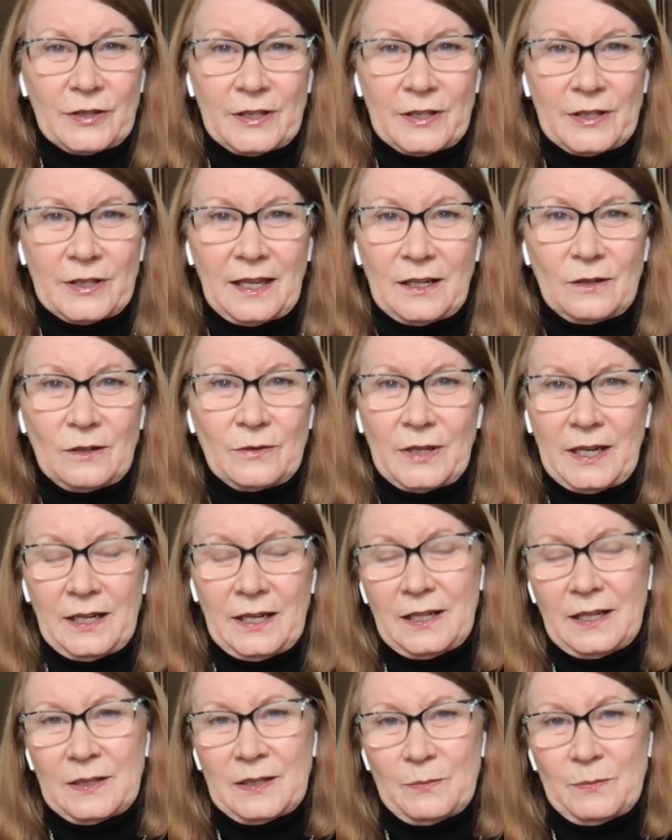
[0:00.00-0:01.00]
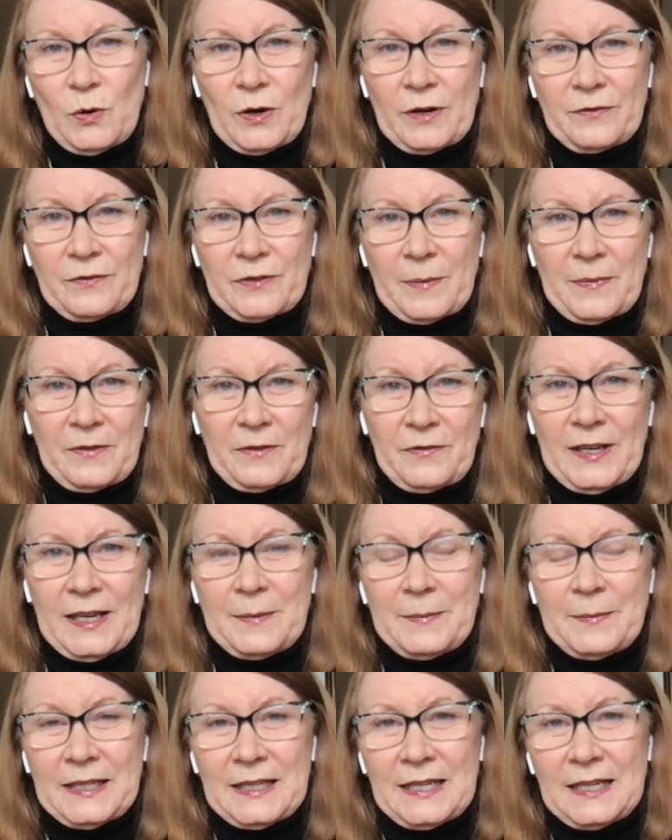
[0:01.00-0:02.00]
everything. They don't get any support from the
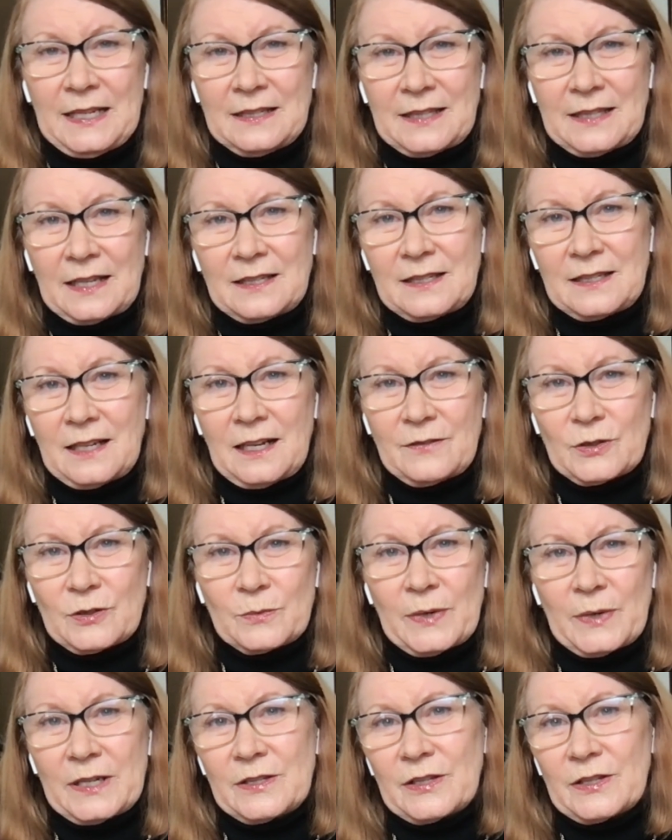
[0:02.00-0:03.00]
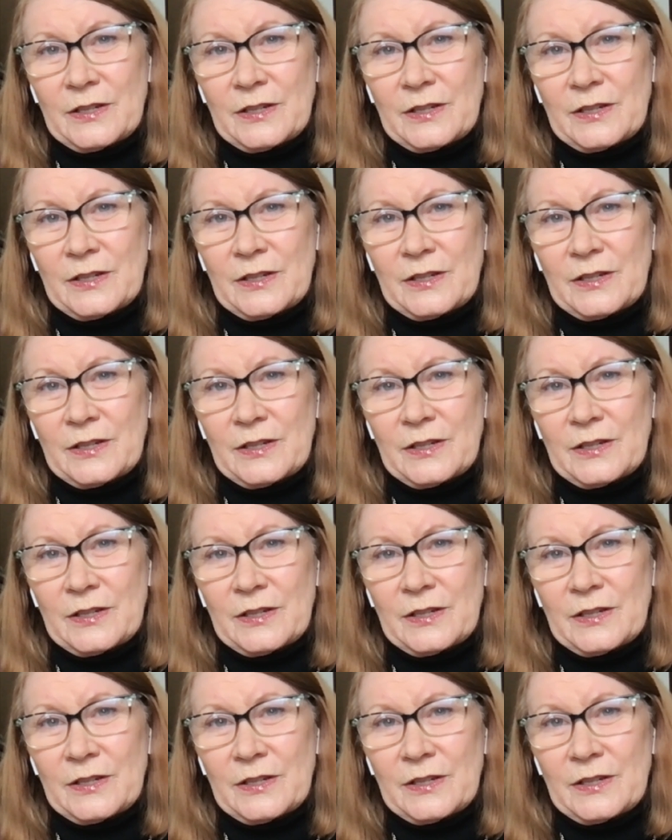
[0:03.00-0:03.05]
families. They still have to